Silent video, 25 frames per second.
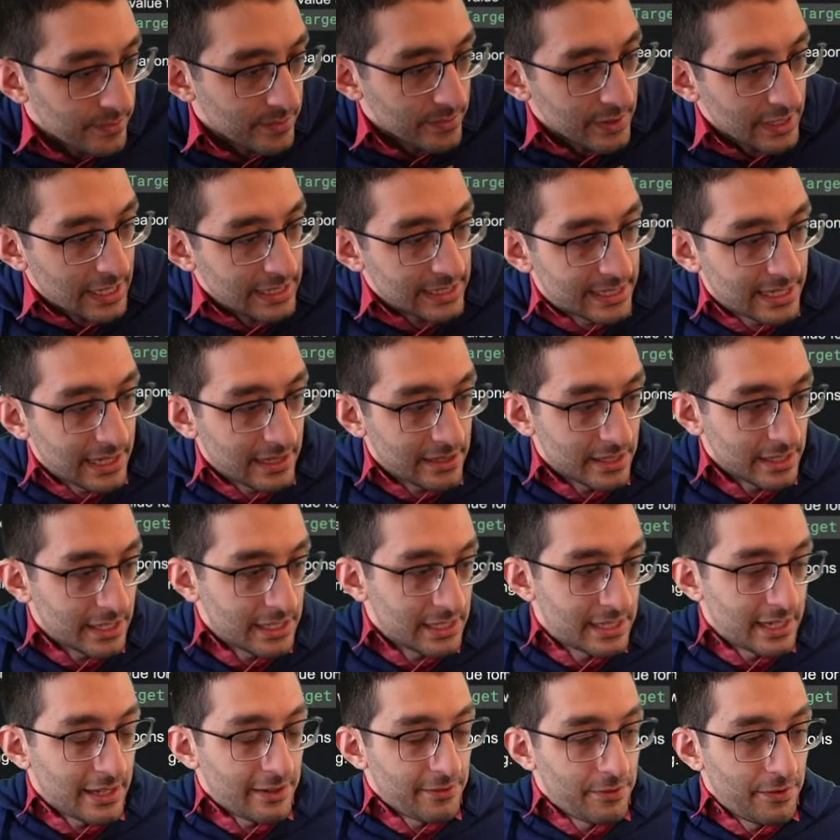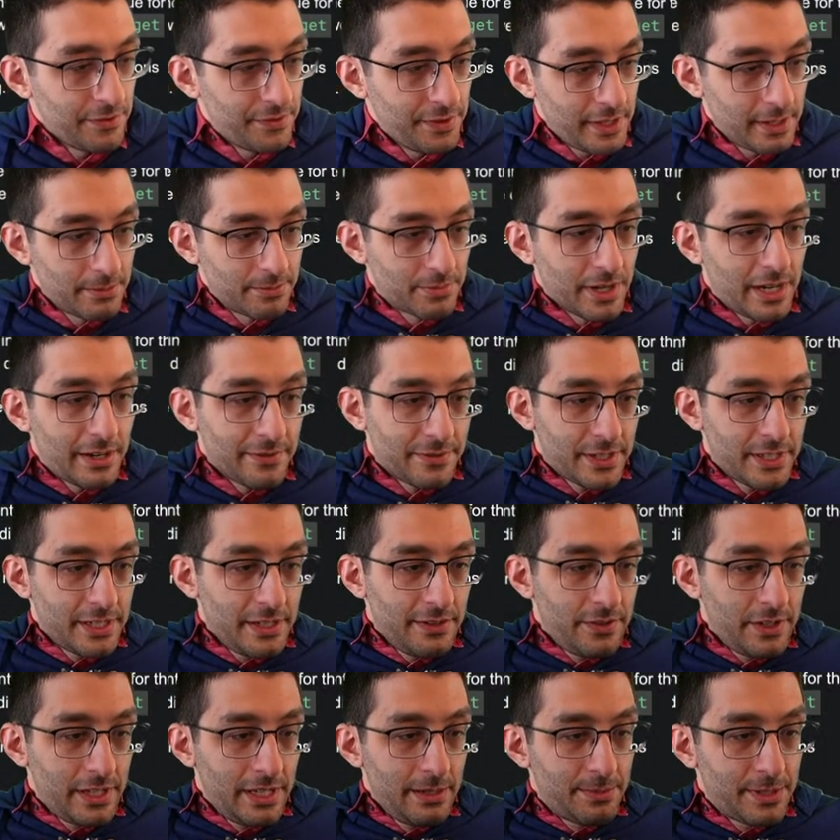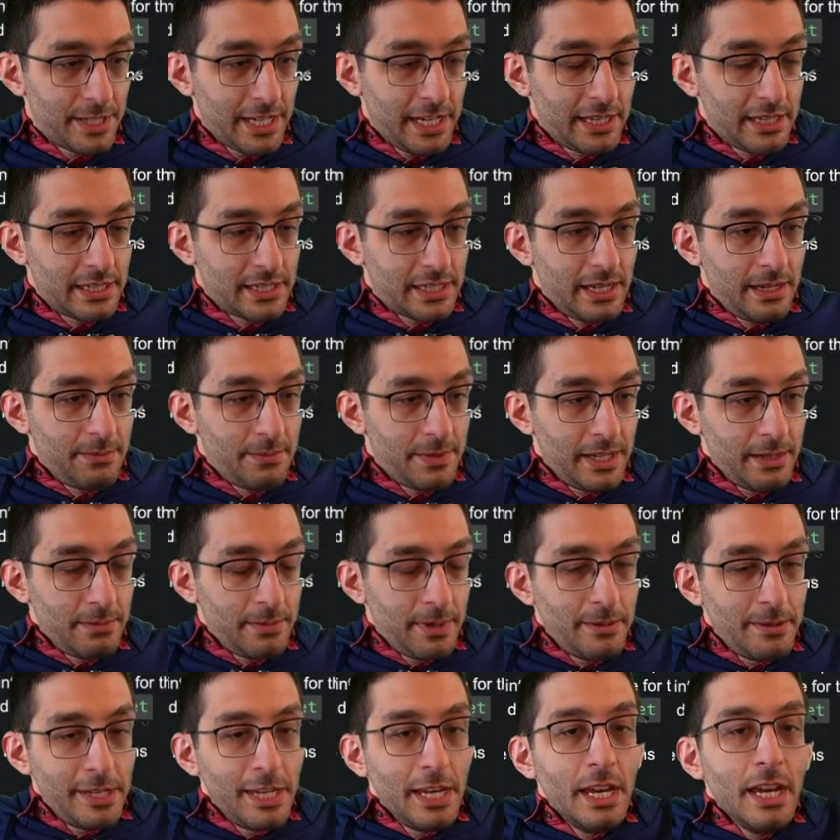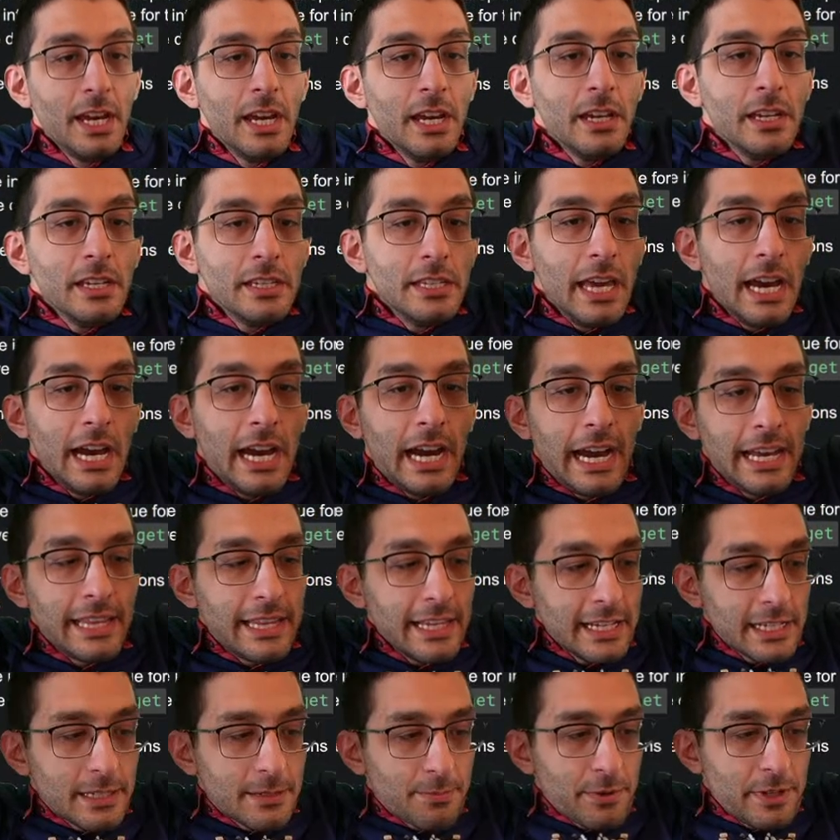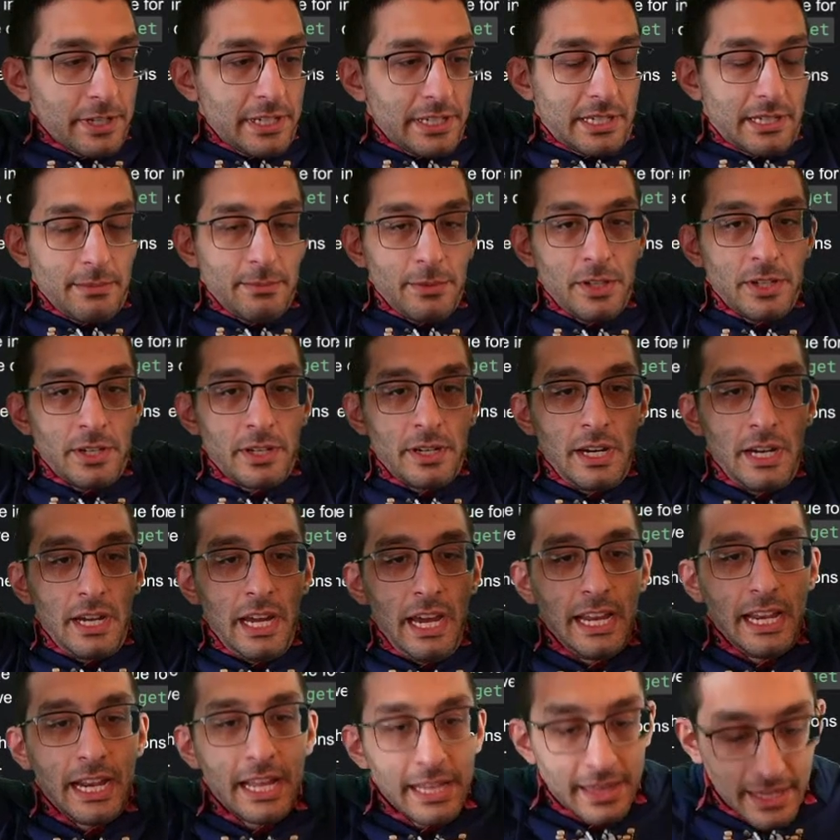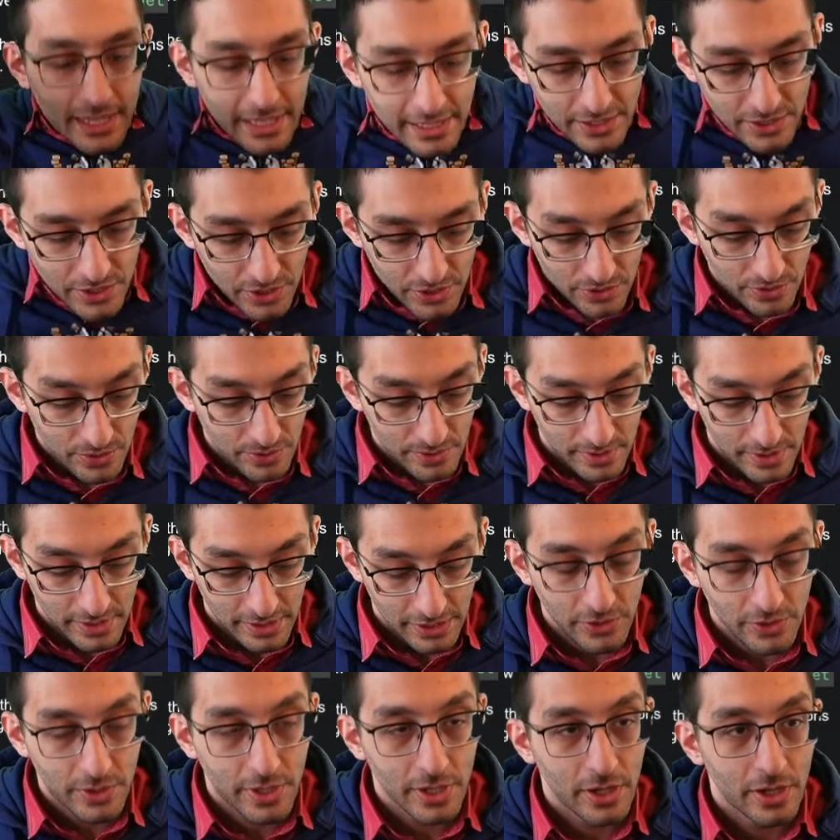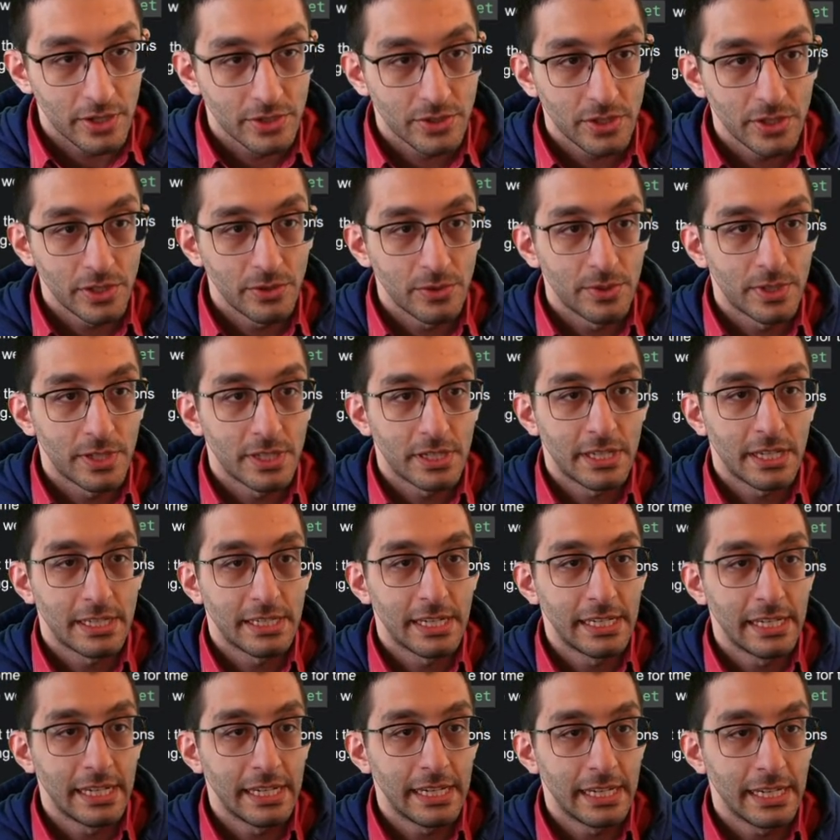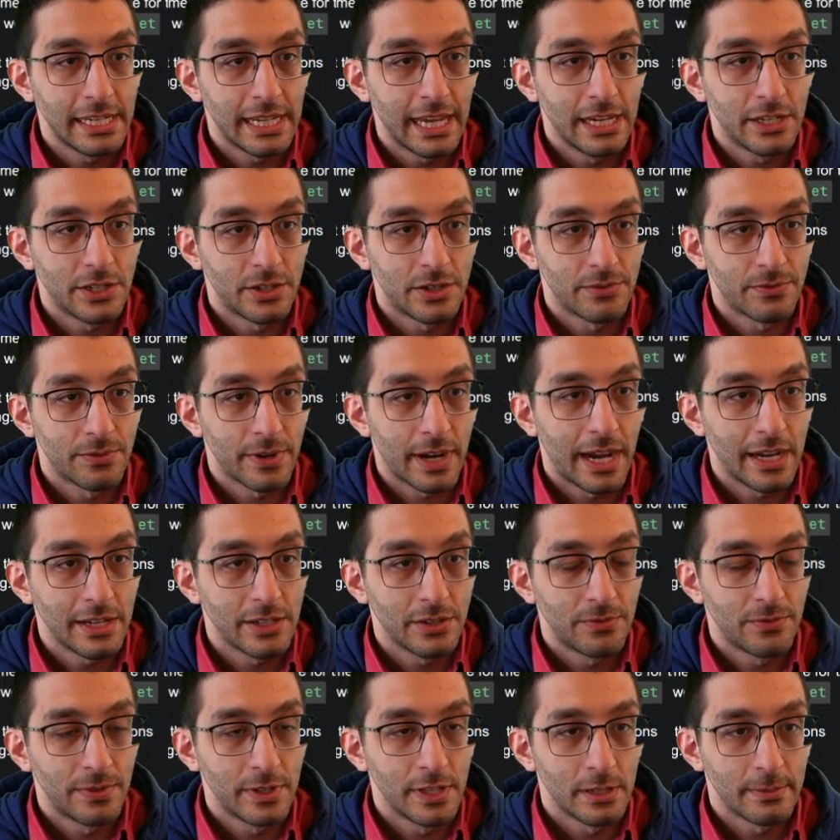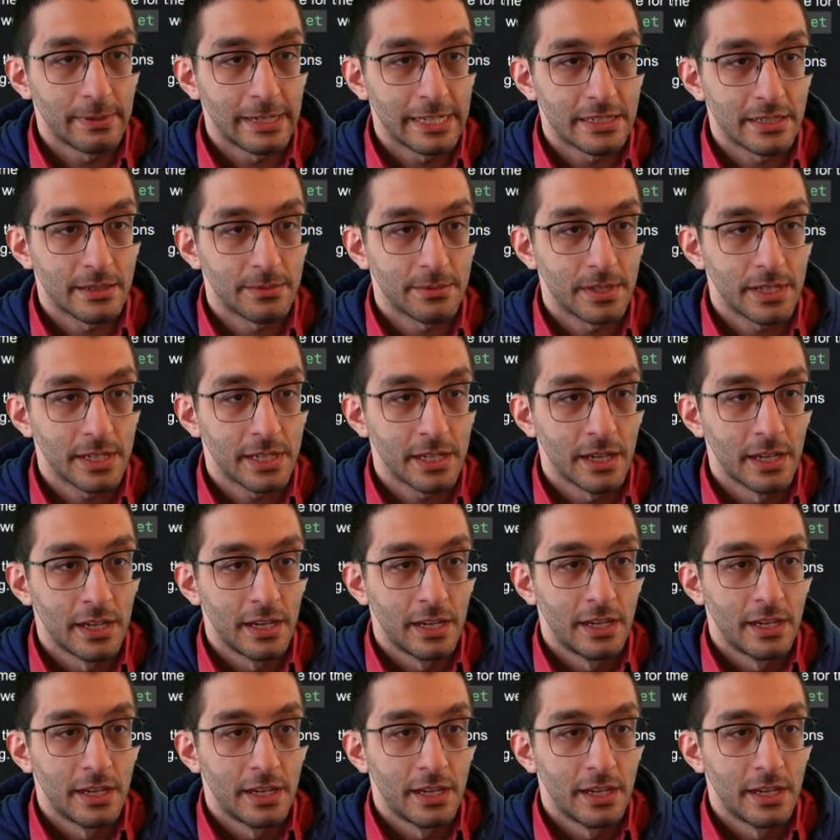Sounds like a self-fulfilling prophecy if you keep saying the same thing, maybe. Yeah, I think it's pretty similar. And I think too, you can also use this as an indication for how you feel about something.